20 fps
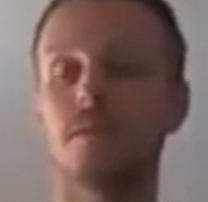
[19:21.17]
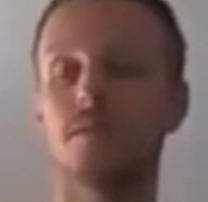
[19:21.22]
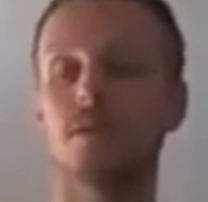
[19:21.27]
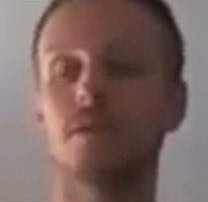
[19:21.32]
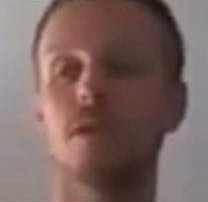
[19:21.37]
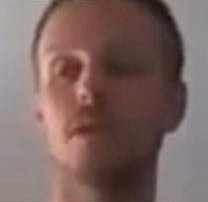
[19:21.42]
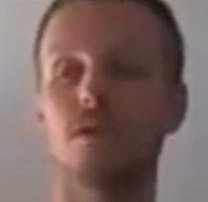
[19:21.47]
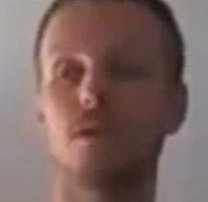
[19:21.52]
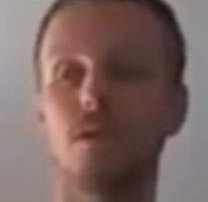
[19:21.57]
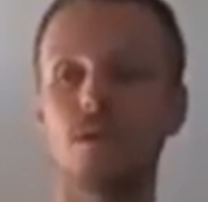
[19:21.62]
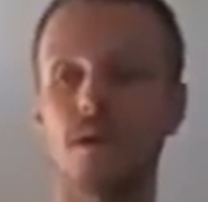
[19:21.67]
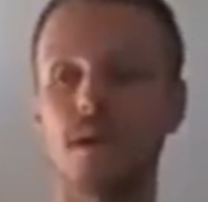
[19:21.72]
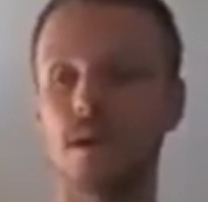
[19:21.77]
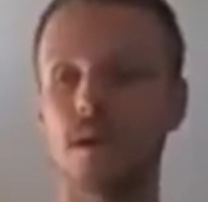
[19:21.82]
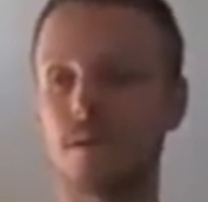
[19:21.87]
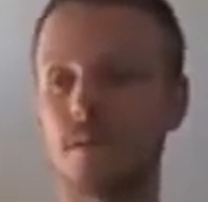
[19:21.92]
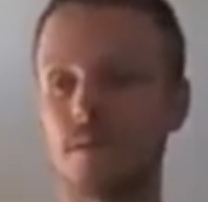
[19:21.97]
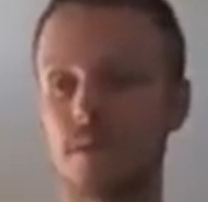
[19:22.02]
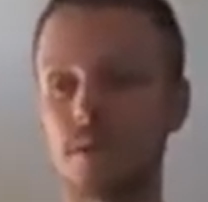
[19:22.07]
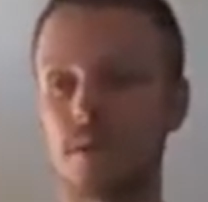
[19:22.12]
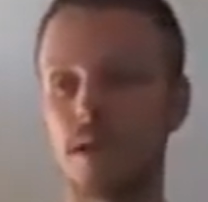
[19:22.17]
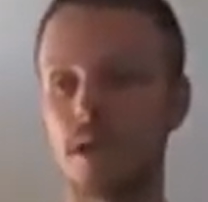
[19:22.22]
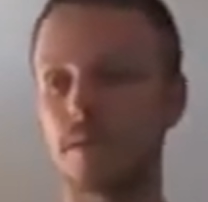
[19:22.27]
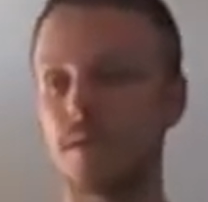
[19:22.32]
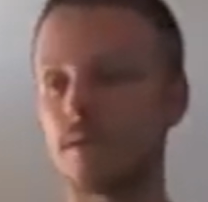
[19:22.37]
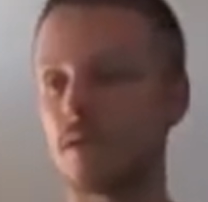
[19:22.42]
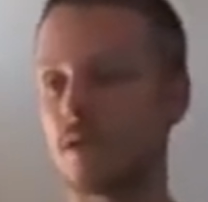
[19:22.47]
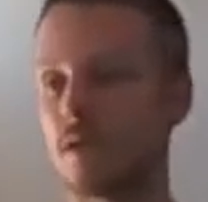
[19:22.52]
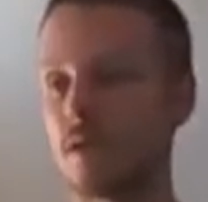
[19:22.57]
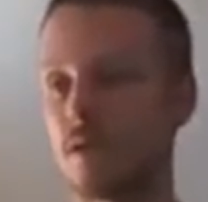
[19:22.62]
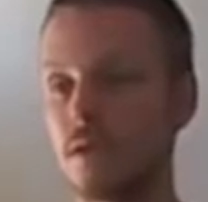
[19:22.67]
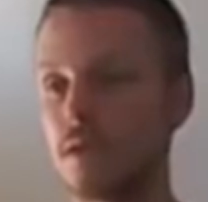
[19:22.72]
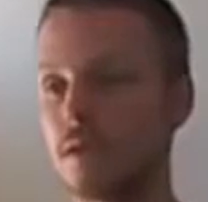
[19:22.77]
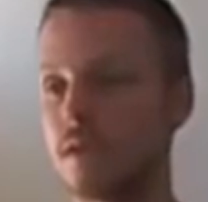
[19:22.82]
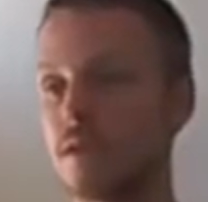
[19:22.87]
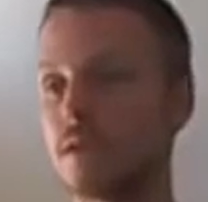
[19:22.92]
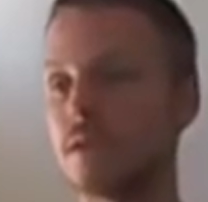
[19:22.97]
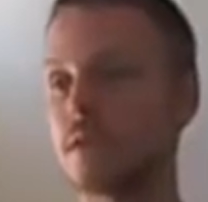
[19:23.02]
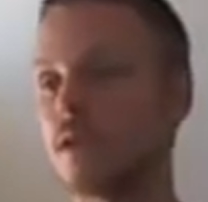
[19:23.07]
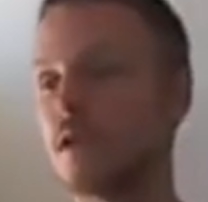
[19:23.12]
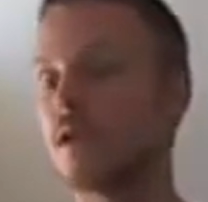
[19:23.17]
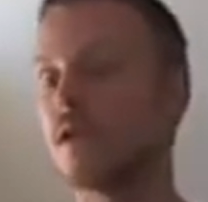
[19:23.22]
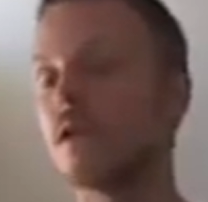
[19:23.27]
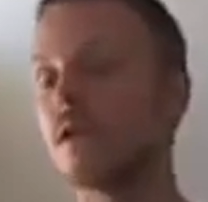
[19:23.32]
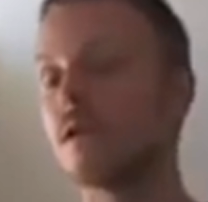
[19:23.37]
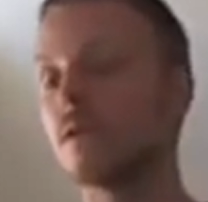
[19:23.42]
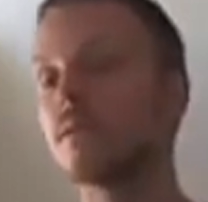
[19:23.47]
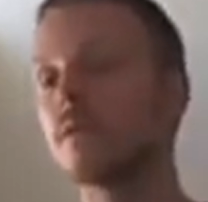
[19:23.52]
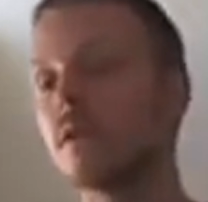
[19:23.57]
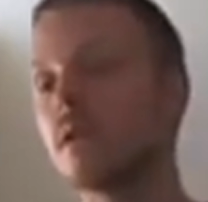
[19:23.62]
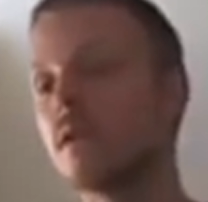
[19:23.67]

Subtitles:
software careers. There are.